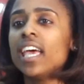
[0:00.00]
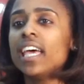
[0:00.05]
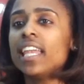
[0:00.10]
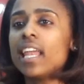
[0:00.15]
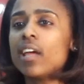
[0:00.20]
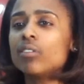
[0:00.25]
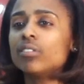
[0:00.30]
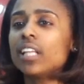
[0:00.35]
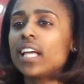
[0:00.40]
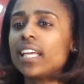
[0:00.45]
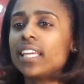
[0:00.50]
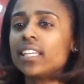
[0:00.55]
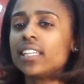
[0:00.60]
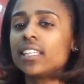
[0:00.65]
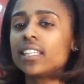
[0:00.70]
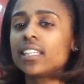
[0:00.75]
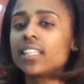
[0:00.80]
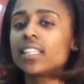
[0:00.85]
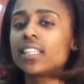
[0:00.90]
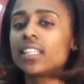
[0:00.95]
and they were like,
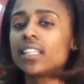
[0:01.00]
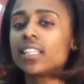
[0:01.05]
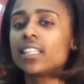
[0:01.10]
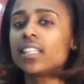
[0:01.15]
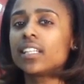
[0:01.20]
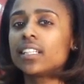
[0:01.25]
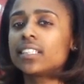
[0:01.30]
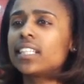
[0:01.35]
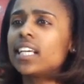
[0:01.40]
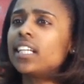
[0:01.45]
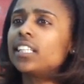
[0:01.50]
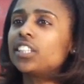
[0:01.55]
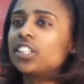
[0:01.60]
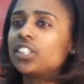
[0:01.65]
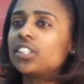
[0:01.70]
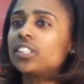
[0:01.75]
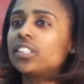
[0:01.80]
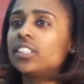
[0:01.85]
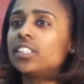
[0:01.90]
"Sis,